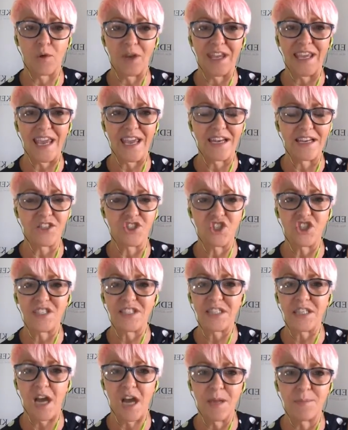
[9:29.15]
Again, it's
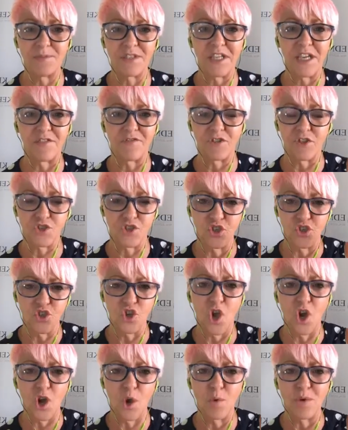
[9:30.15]
just time savers, so you're
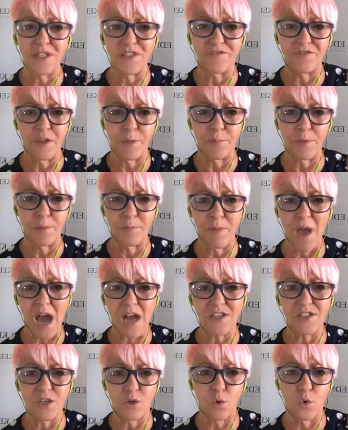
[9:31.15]
not always flipping
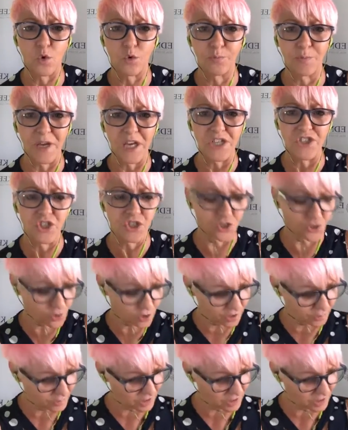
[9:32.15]
back to old pages trying to